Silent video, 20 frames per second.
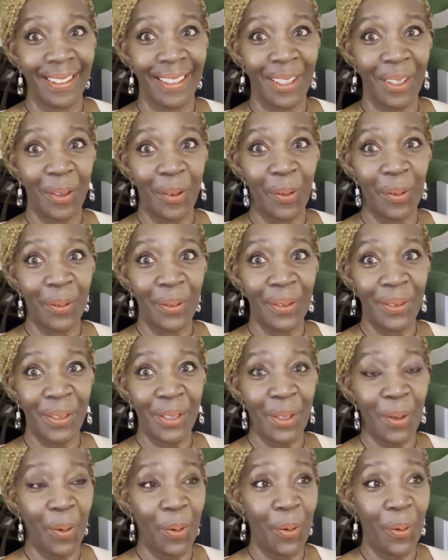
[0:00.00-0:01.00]
you know,
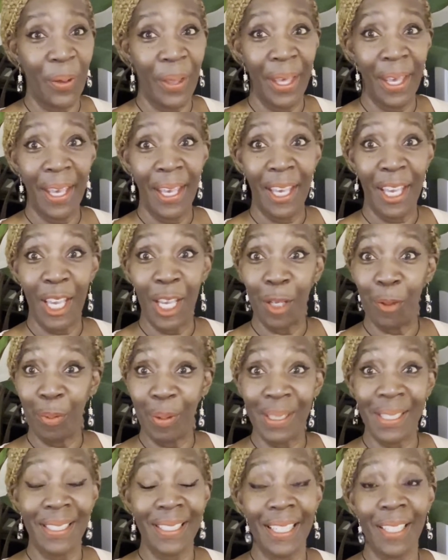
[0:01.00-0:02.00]
so it
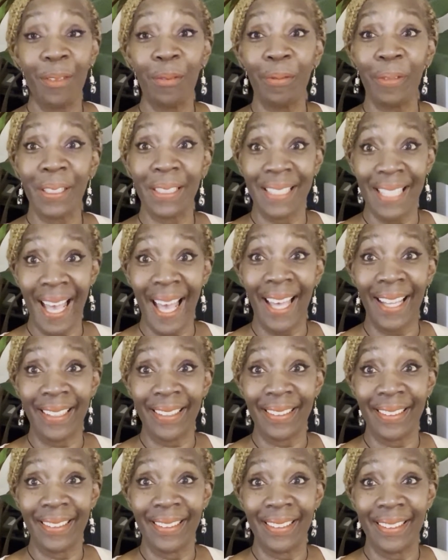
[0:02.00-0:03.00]
was tit for
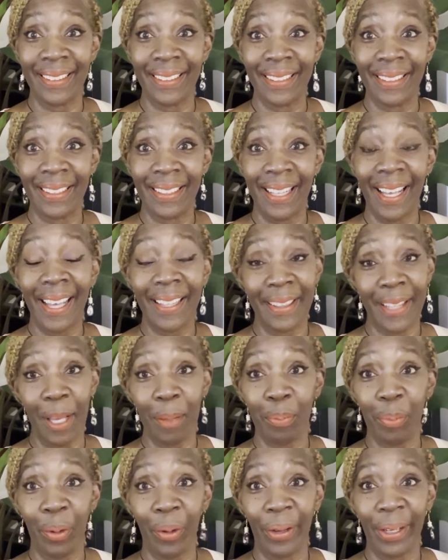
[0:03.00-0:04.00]
tat. At
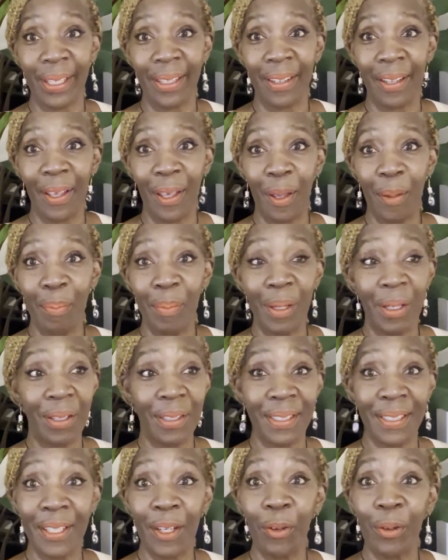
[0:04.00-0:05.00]
that point,
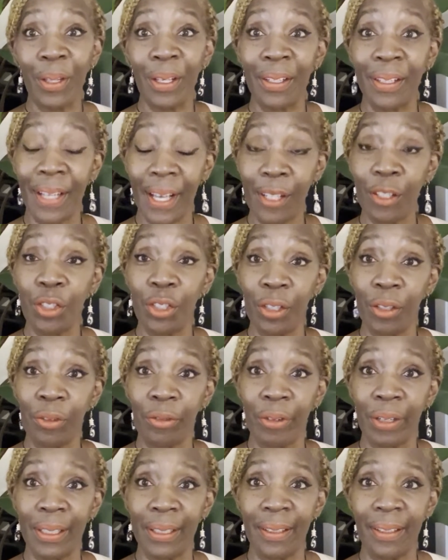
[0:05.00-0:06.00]
because now they're not
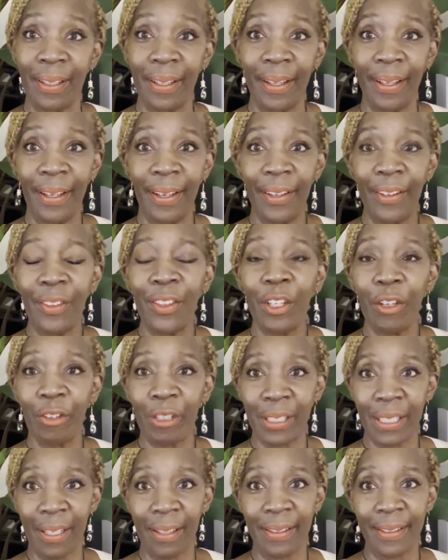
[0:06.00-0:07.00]
children,
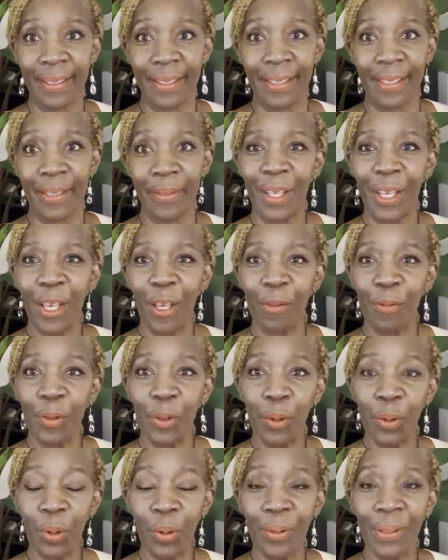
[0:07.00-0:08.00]
they're adults. If
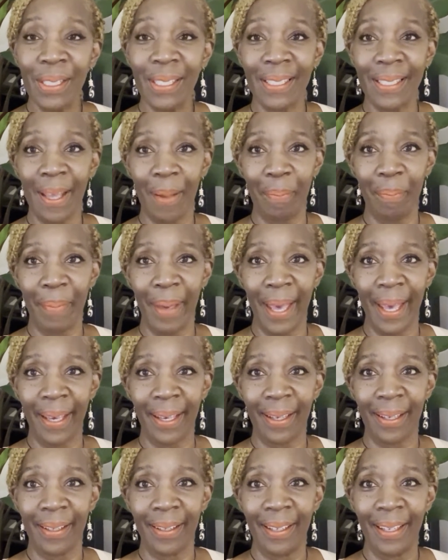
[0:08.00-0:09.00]
you don't step
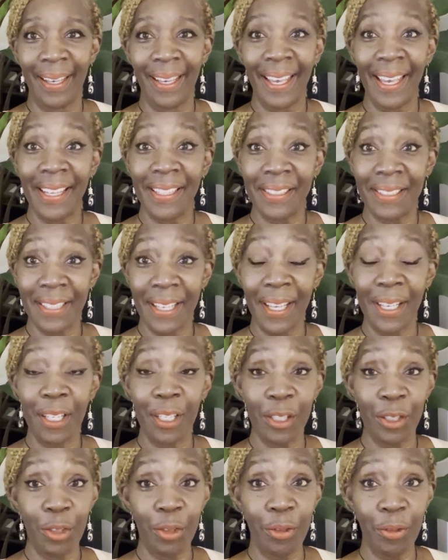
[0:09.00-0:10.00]
back and take
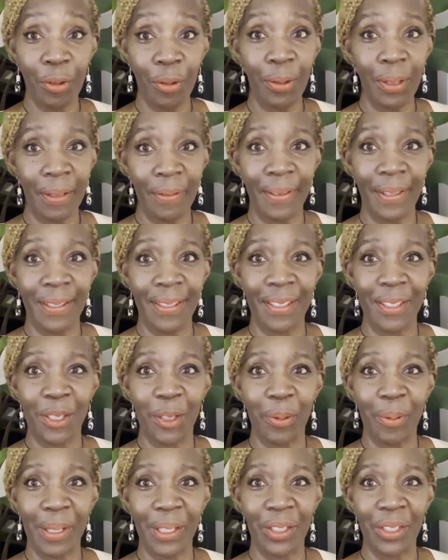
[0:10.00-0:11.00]
control of the
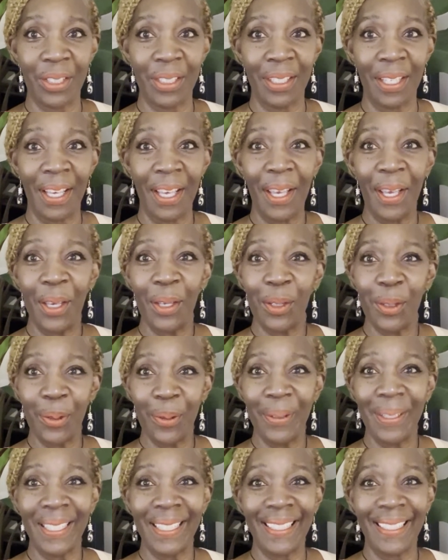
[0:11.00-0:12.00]
situation,
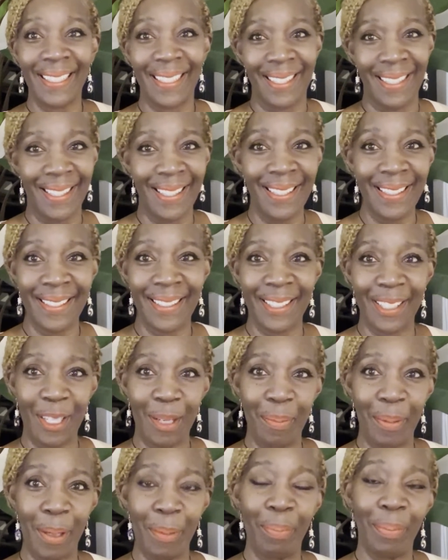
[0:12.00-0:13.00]
you can
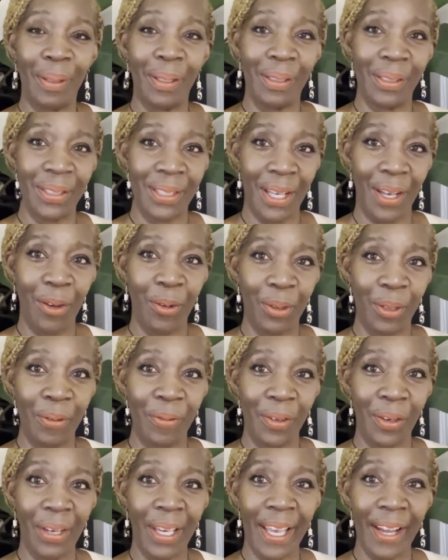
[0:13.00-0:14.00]
easily be pulled out
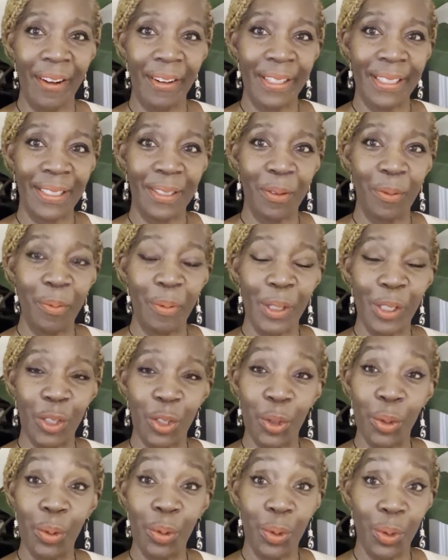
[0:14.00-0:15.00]
of your character,
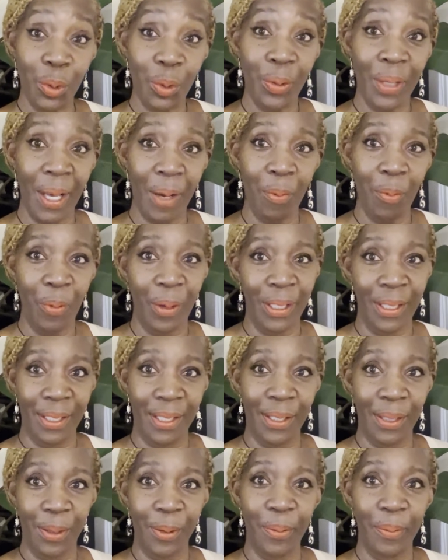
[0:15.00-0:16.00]
which you do not want
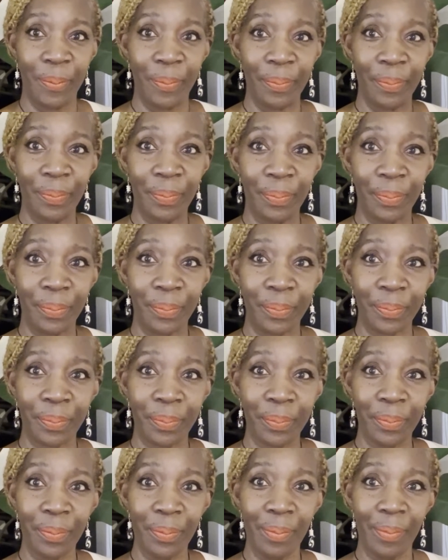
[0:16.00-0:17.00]
to do.
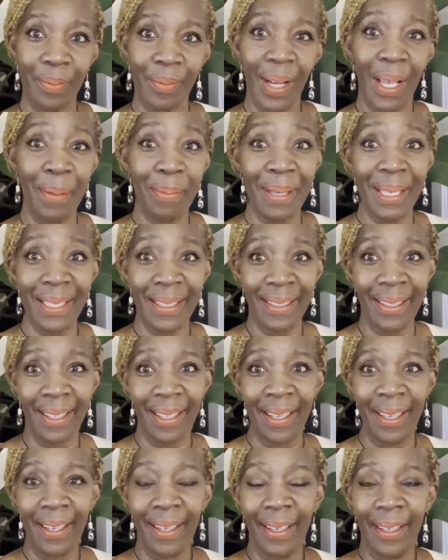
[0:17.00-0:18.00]
I mean,
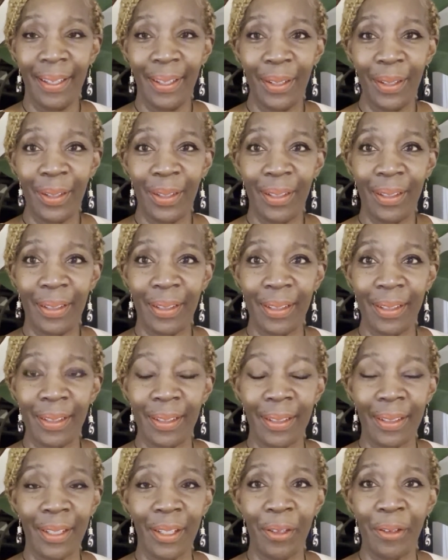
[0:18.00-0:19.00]

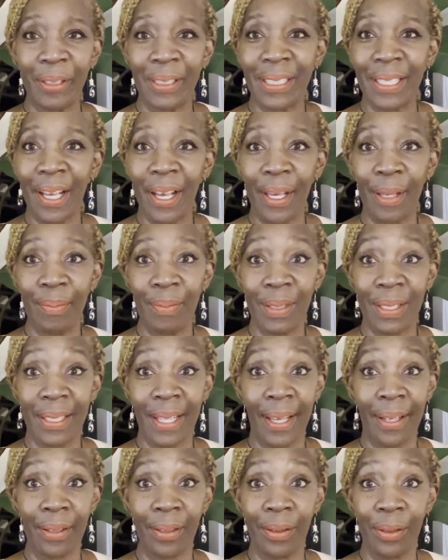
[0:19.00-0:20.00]
there are times
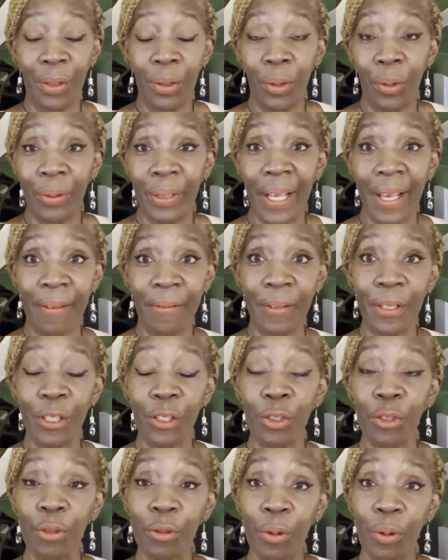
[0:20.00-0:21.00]
that you don't have
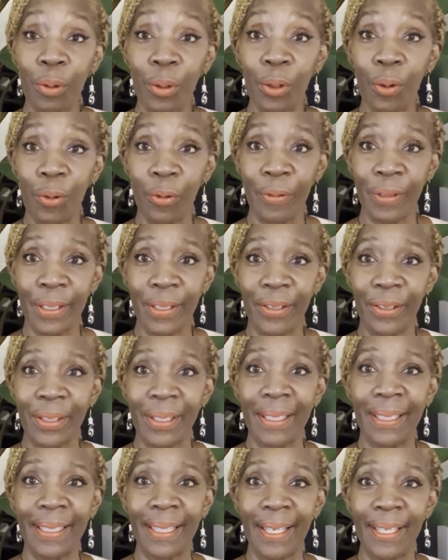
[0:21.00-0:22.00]
control over
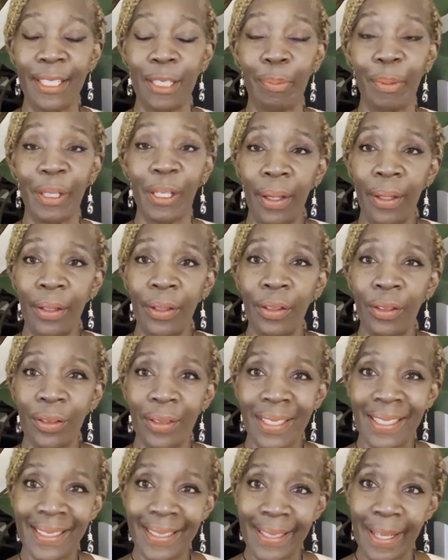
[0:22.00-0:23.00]
certain things, but
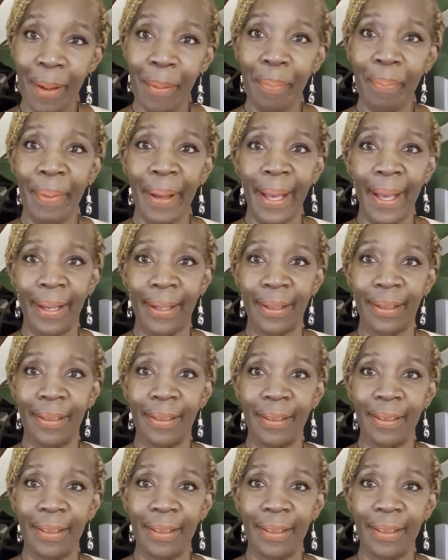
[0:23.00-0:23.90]
step back